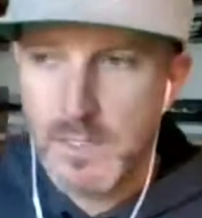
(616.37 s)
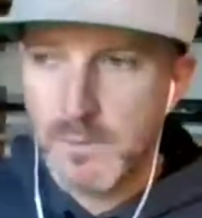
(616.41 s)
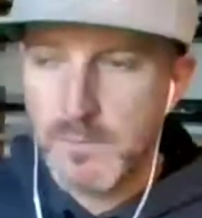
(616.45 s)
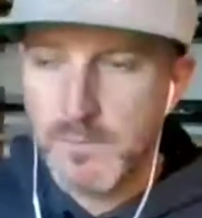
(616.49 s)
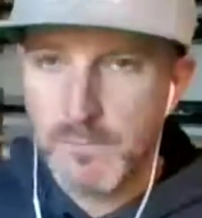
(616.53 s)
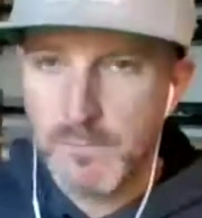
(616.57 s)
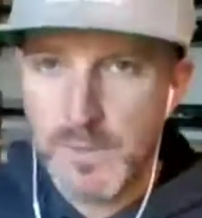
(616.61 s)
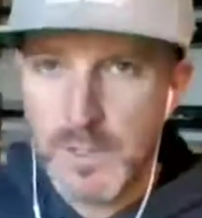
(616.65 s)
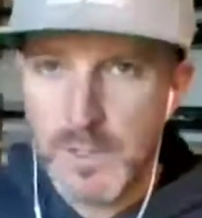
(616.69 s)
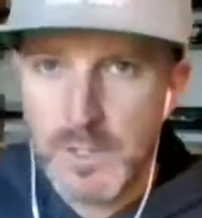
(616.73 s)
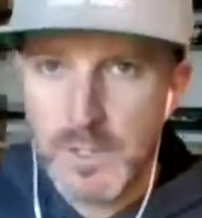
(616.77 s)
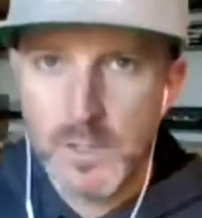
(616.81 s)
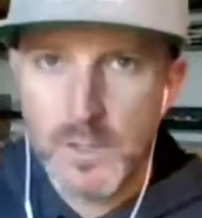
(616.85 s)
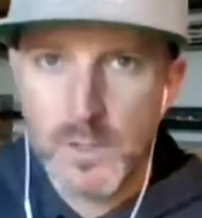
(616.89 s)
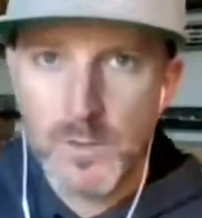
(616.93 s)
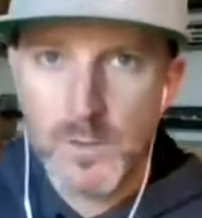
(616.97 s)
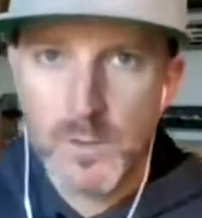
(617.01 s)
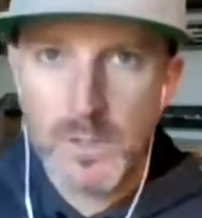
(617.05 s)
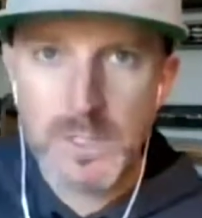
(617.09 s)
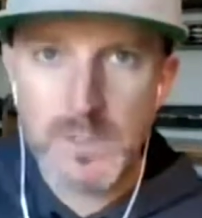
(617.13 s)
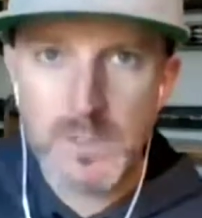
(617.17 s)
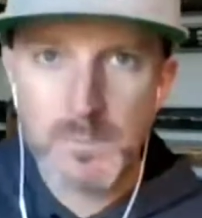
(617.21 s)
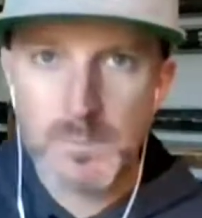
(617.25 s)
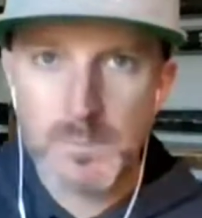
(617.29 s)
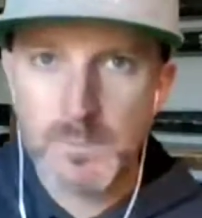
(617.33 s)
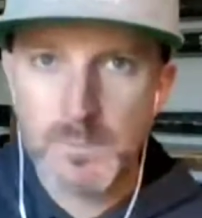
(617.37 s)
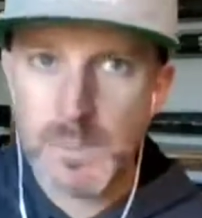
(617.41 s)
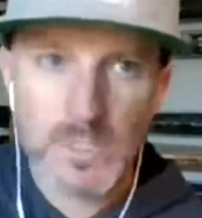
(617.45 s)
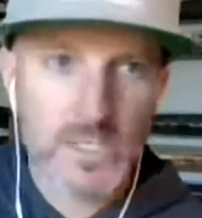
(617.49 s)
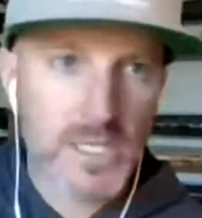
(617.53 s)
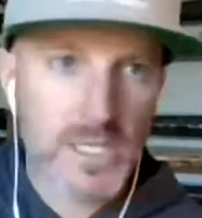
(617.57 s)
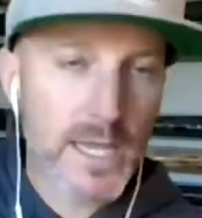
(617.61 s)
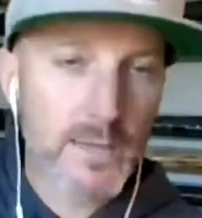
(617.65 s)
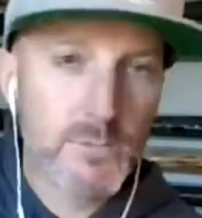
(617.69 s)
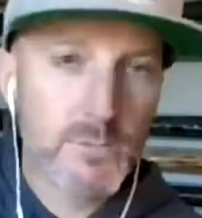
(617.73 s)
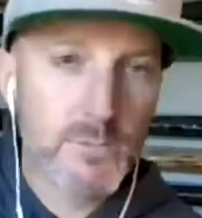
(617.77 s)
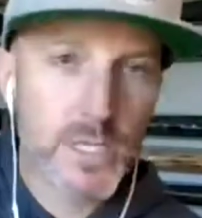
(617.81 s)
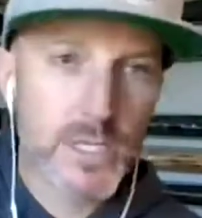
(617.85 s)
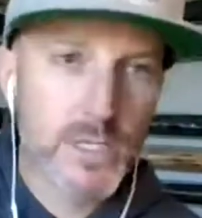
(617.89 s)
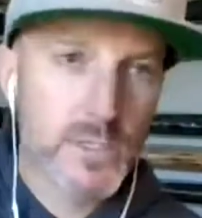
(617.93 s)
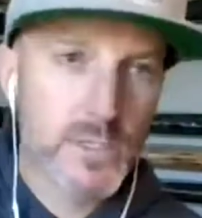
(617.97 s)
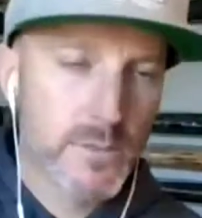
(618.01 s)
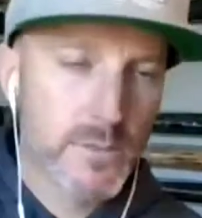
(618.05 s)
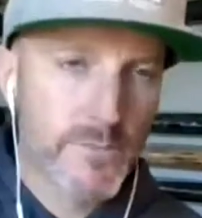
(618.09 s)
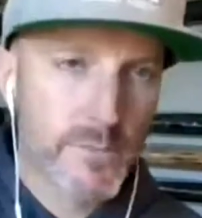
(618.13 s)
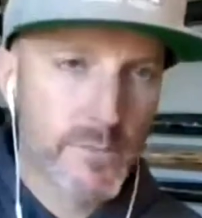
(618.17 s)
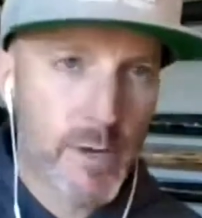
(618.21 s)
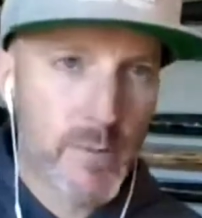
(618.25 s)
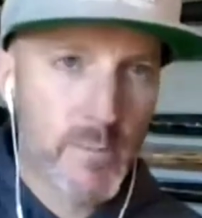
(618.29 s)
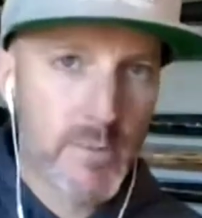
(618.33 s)
video has a game changer
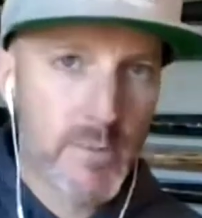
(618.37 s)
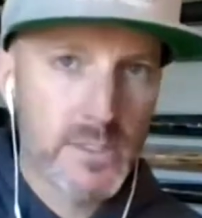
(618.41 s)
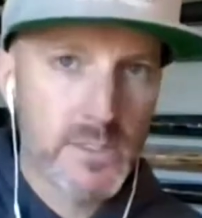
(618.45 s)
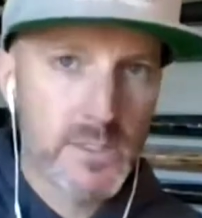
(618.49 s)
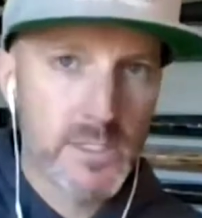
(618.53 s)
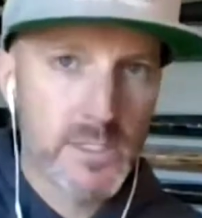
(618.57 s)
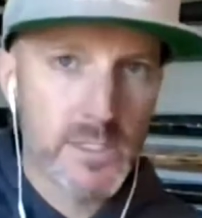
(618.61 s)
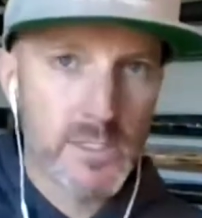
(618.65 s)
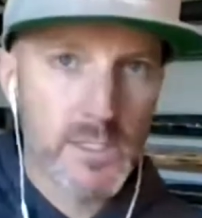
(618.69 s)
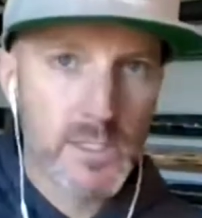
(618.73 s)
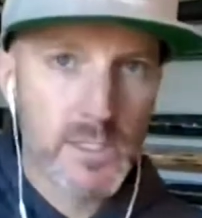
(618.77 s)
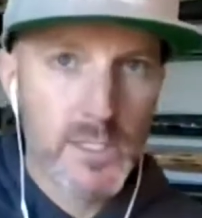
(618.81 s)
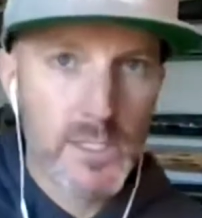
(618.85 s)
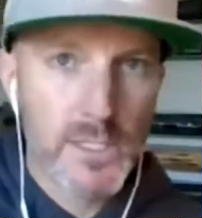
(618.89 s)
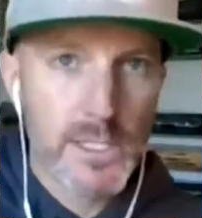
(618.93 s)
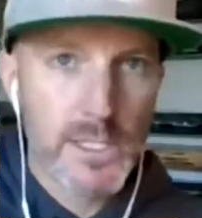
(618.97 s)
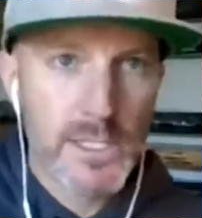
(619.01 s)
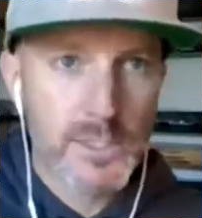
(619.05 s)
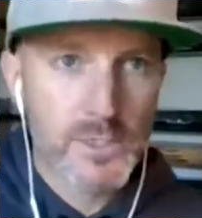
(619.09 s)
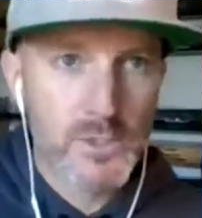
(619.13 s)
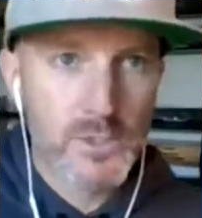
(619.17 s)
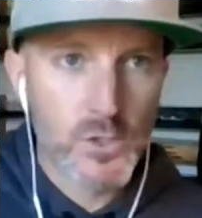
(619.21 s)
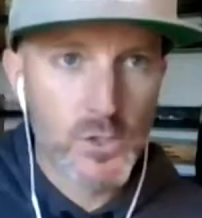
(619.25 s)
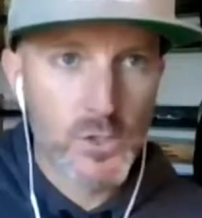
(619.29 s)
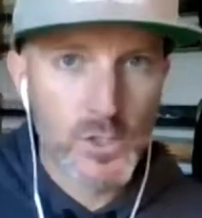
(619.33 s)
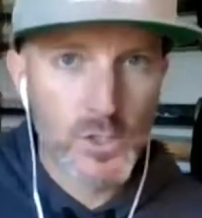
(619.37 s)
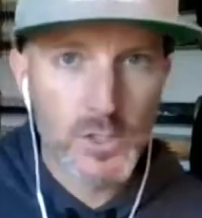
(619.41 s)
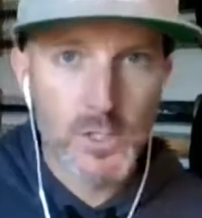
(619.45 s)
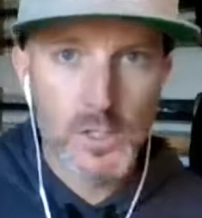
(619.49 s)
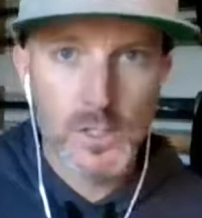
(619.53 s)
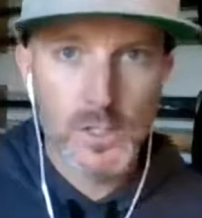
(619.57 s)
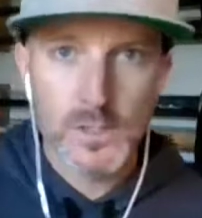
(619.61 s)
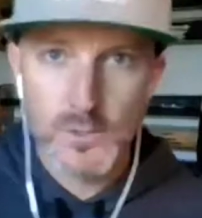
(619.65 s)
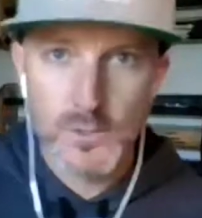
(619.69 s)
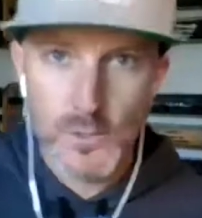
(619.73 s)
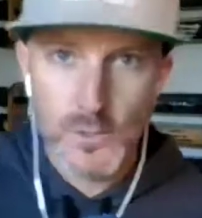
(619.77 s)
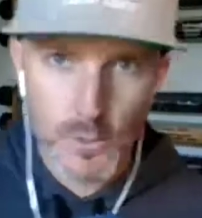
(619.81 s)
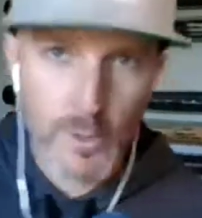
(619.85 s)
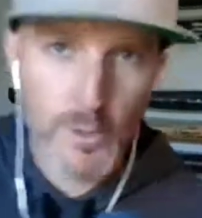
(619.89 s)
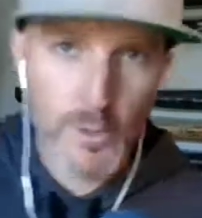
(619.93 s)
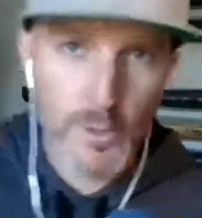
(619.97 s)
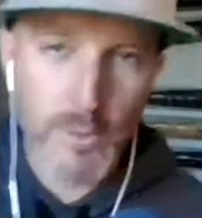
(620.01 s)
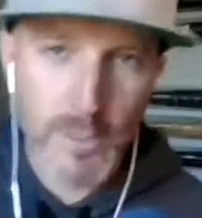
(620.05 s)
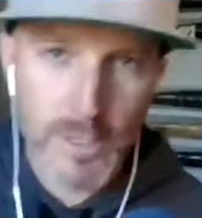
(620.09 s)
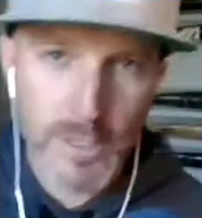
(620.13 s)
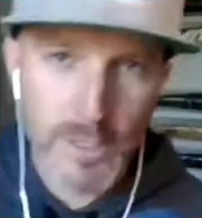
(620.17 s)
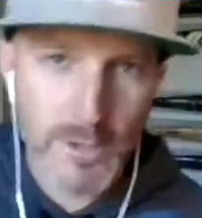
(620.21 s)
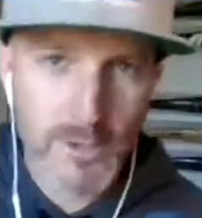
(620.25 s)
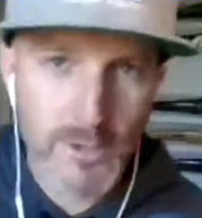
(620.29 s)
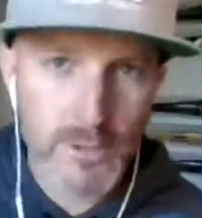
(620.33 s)
for my business it took two to
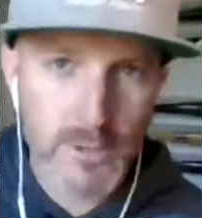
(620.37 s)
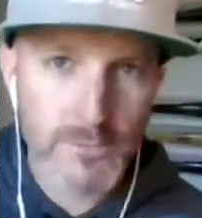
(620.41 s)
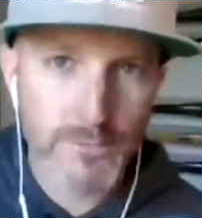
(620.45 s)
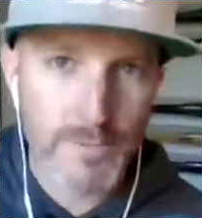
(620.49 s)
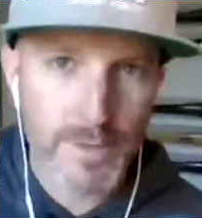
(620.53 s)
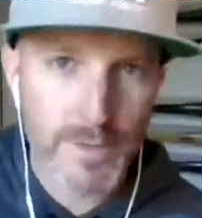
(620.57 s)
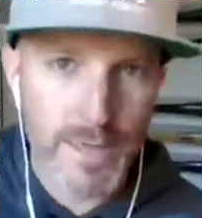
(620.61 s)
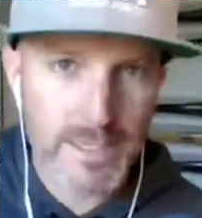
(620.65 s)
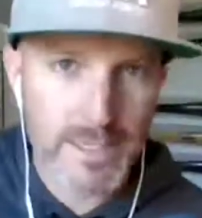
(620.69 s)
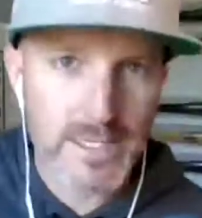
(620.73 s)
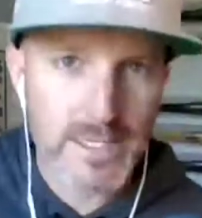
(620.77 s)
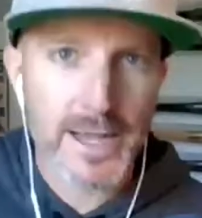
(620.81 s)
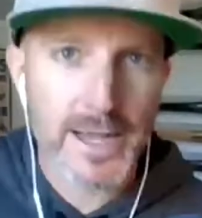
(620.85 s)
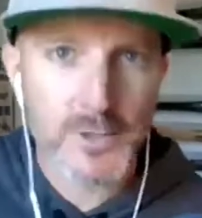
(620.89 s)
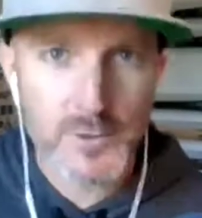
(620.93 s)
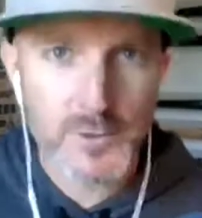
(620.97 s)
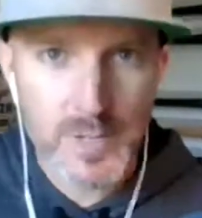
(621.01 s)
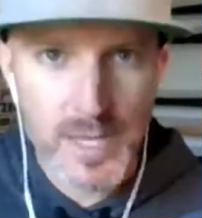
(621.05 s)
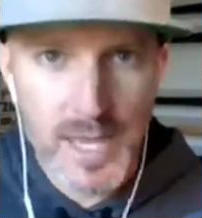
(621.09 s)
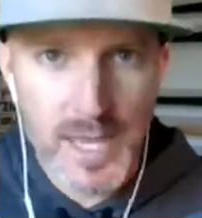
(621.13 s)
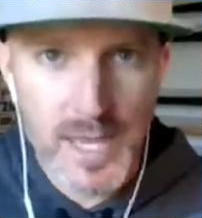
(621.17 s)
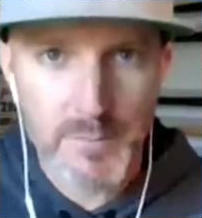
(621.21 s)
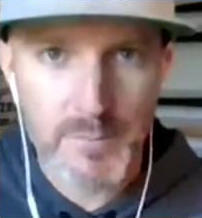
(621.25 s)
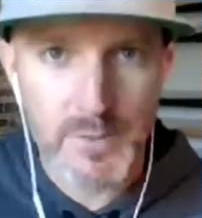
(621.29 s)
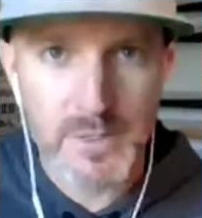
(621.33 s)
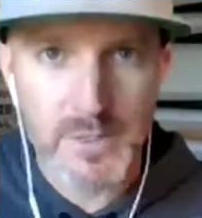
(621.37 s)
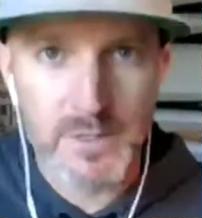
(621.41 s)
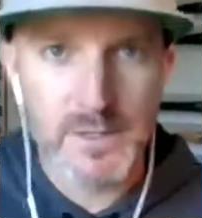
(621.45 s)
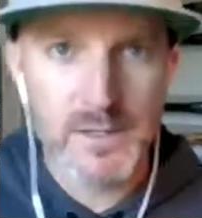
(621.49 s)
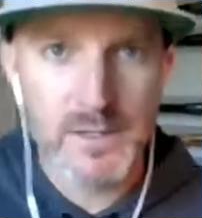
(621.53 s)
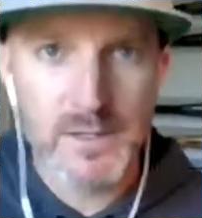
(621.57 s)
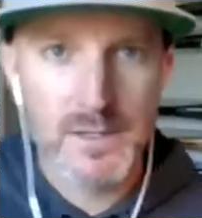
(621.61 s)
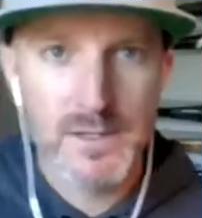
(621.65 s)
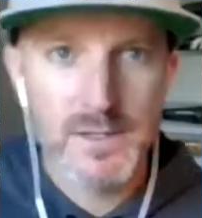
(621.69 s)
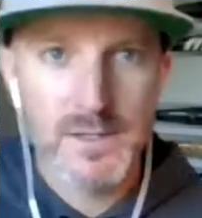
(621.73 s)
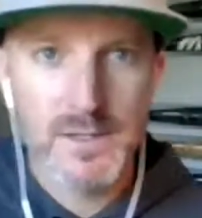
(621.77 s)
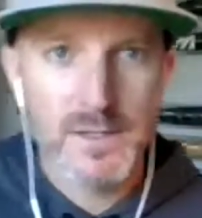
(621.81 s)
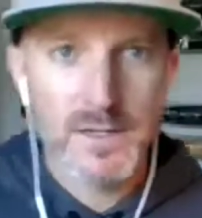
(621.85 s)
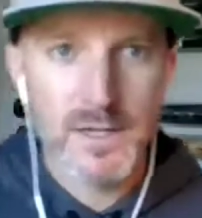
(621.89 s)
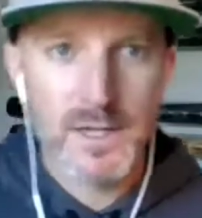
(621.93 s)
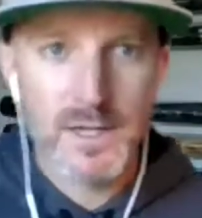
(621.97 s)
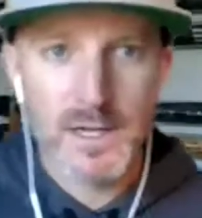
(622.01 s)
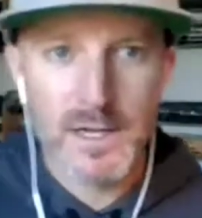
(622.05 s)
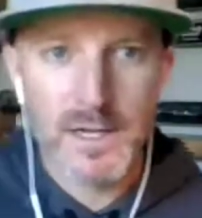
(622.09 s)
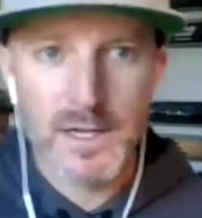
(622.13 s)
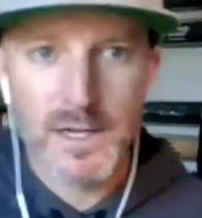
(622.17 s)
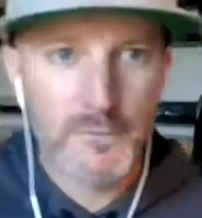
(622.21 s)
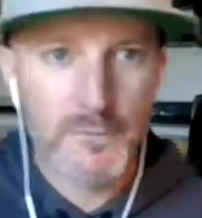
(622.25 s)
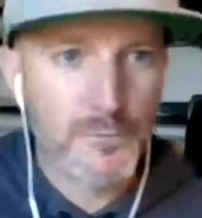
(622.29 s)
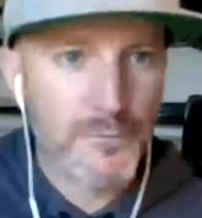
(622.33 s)
three years for that to actually happen
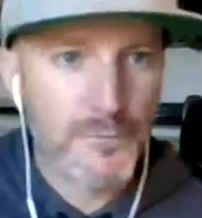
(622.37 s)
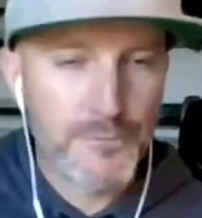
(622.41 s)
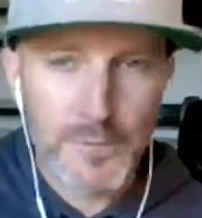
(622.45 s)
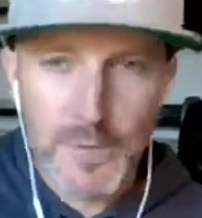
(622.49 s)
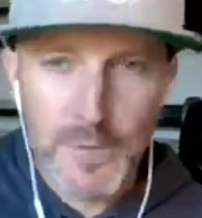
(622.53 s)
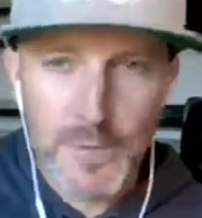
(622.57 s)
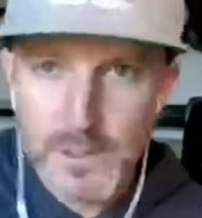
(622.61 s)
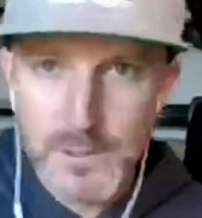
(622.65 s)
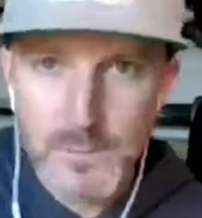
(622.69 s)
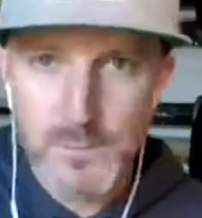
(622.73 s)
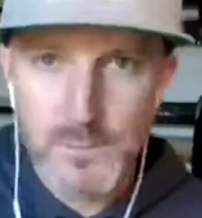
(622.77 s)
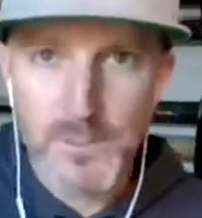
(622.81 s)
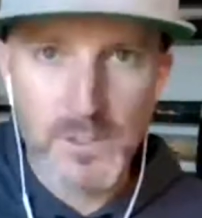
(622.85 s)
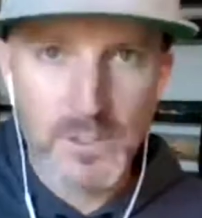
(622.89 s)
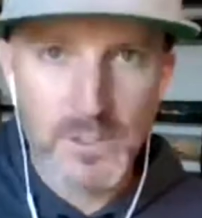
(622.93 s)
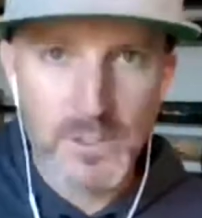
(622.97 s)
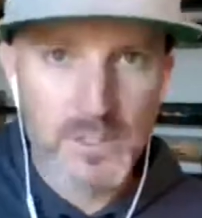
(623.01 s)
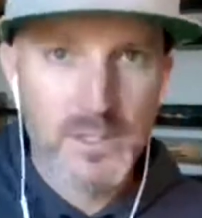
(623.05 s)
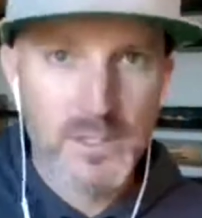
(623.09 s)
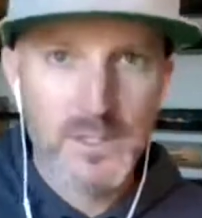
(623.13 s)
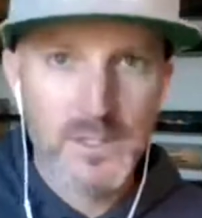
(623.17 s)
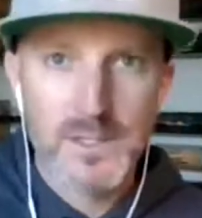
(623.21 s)
uh, facebook